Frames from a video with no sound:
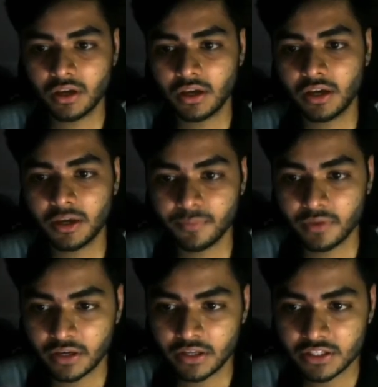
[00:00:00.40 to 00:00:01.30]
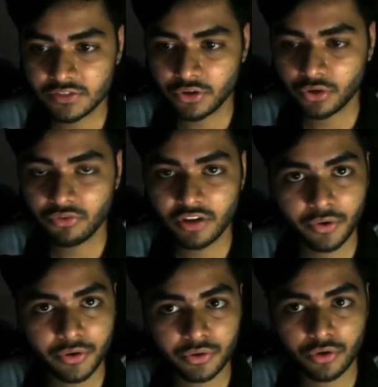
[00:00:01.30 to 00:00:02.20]
Hey, in this video we are
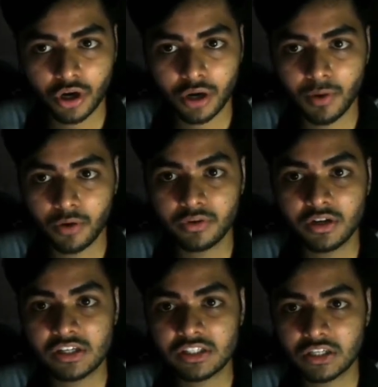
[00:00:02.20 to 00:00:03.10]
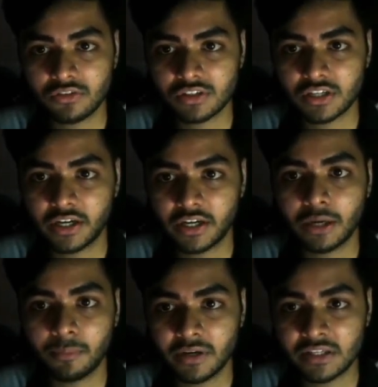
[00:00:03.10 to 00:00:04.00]
going to talk about server-side
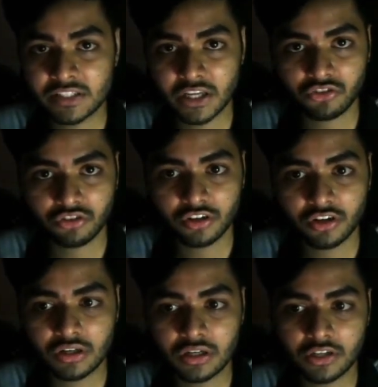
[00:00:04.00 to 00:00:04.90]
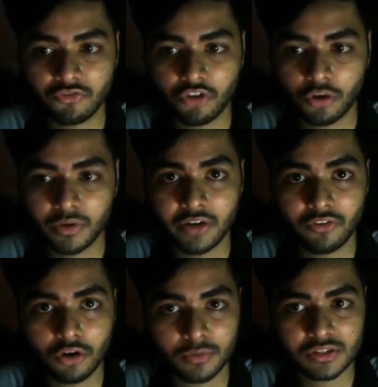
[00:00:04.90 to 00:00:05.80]
template injection learning from a
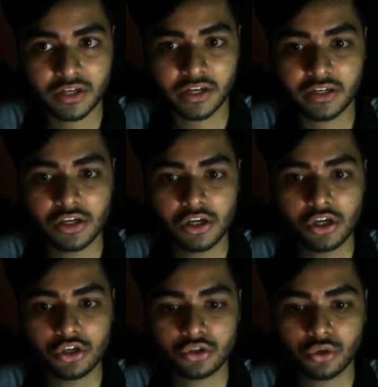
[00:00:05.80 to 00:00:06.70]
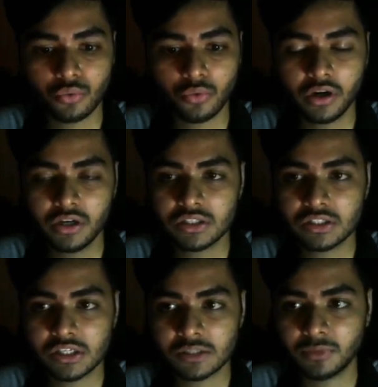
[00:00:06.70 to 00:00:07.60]
developer side. So what does
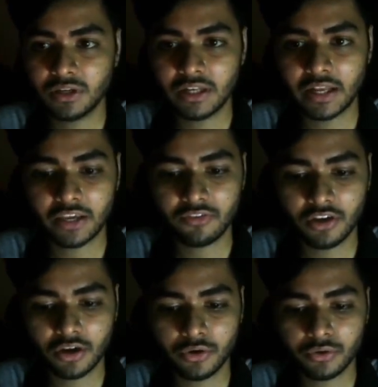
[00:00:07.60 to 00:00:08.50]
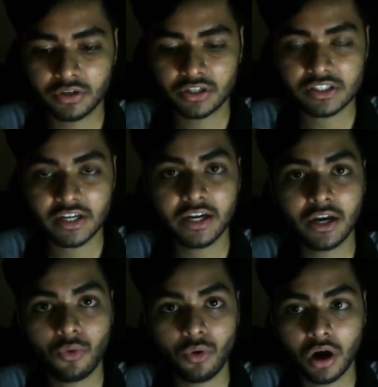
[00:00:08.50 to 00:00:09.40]
this mean? Like, we are going to understand
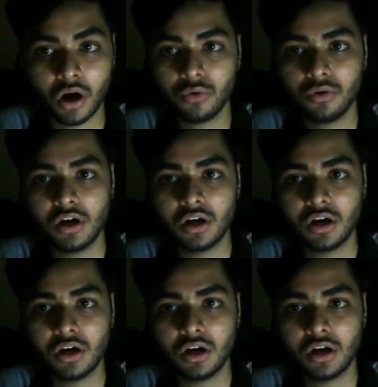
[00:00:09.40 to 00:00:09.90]
how